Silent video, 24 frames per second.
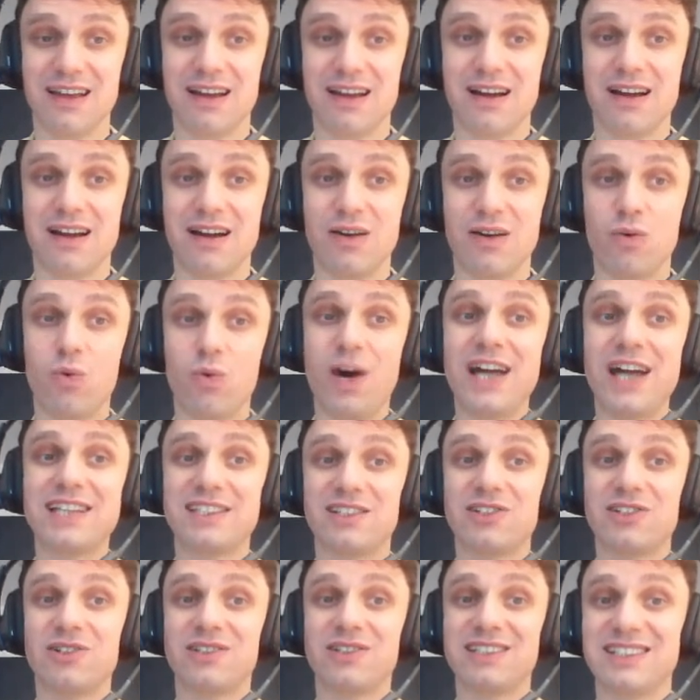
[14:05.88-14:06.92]
Why is it
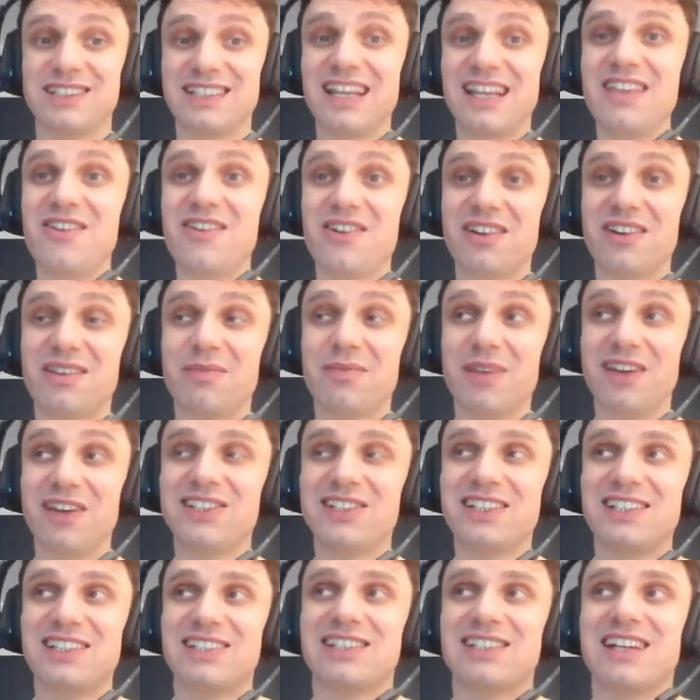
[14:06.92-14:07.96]
called standard? Because
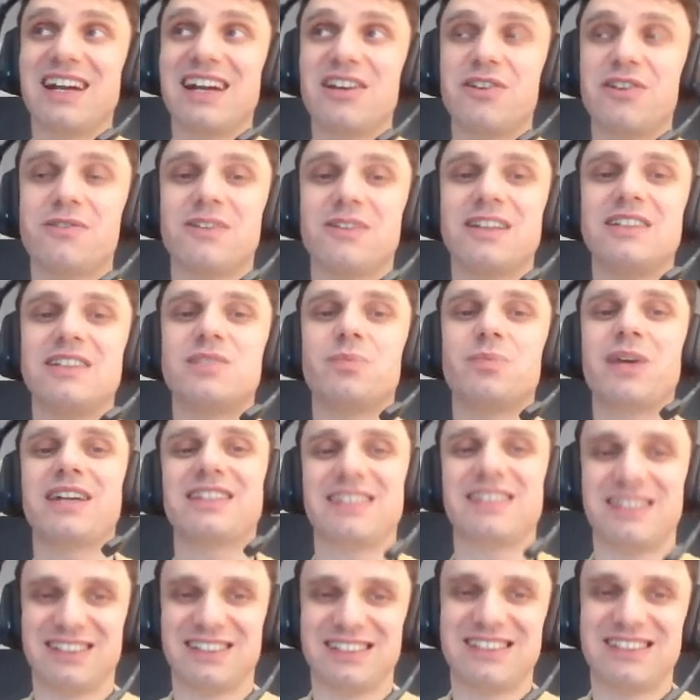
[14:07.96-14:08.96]
it is kind of expected.